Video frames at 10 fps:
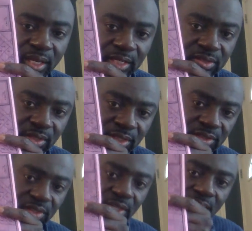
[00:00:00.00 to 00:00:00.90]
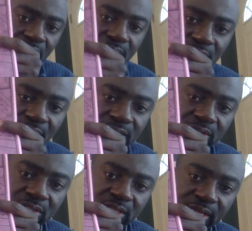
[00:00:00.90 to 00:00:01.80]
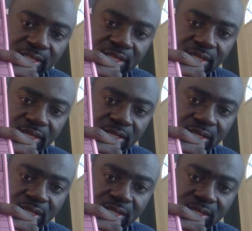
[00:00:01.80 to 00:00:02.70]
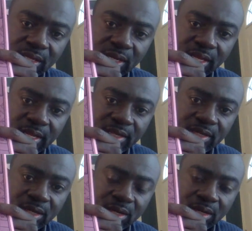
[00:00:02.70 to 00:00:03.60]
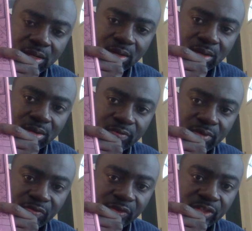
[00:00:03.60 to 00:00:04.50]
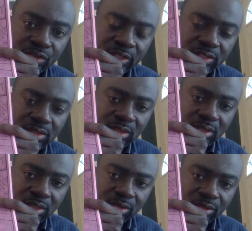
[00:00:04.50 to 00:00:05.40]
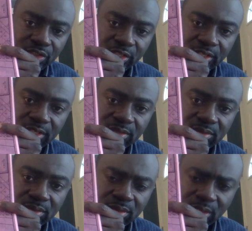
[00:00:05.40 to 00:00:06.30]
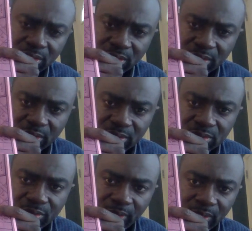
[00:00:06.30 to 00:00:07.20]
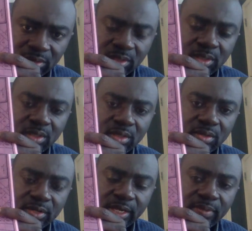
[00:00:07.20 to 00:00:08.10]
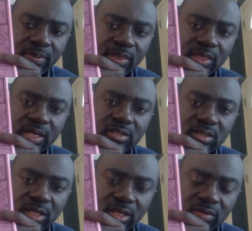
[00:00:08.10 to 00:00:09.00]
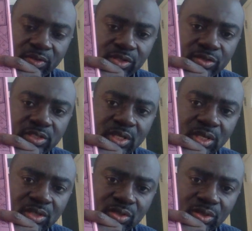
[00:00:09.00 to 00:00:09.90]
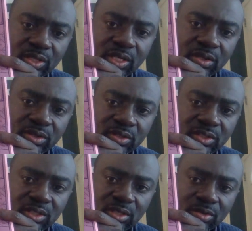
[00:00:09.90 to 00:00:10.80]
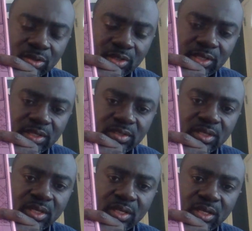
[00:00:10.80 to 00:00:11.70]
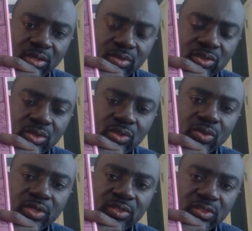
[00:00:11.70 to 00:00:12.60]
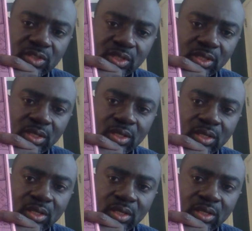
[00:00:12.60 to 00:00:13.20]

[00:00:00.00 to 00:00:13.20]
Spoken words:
As you can see, this is like the land of interest, you know, the shaded, I think it's green, okay? That is the land of interest. So in there you can see the coordinate, and also you can see